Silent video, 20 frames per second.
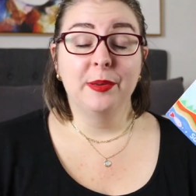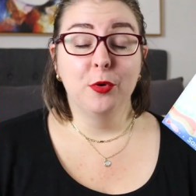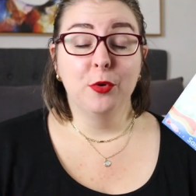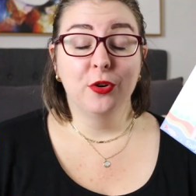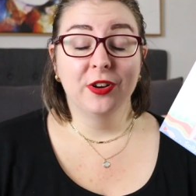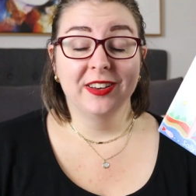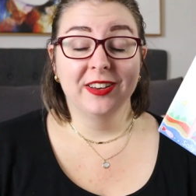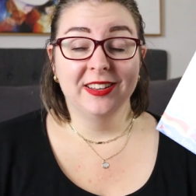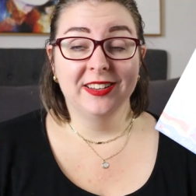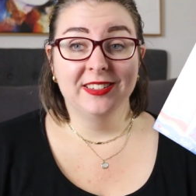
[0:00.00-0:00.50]

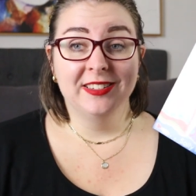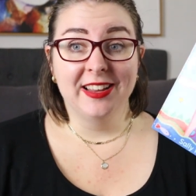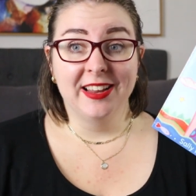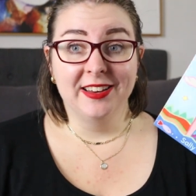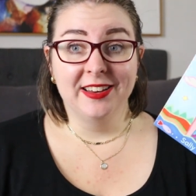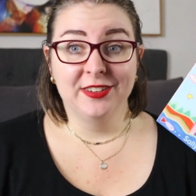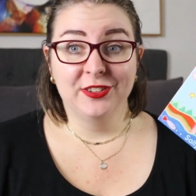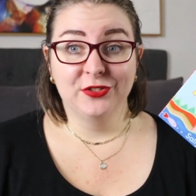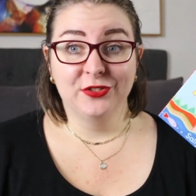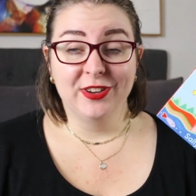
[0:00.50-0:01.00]
Morgan is
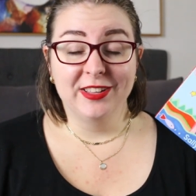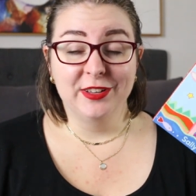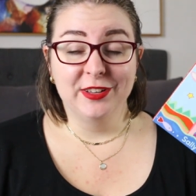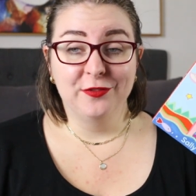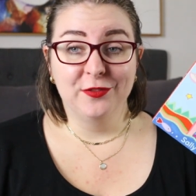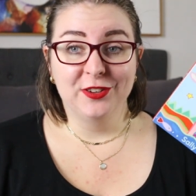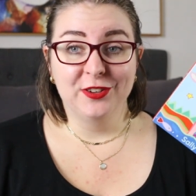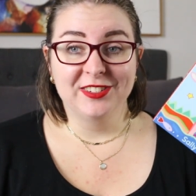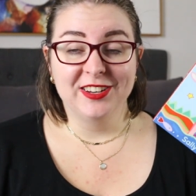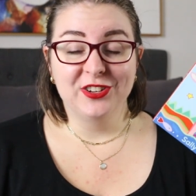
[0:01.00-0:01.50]
an Australian
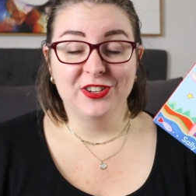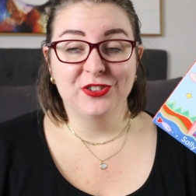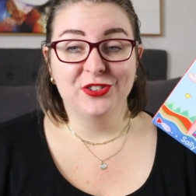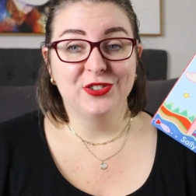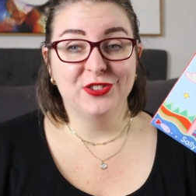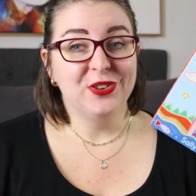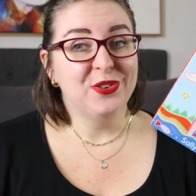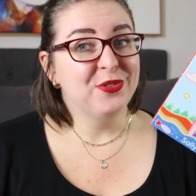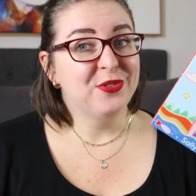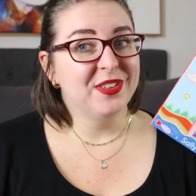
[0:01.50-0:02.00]
First
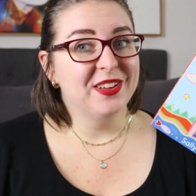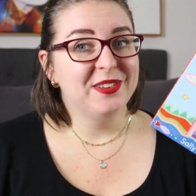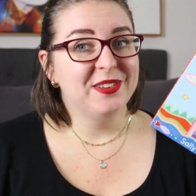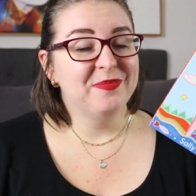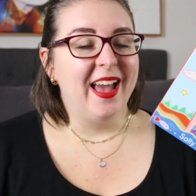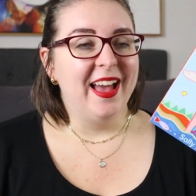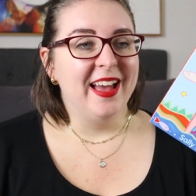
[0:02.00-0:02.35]
Nations author,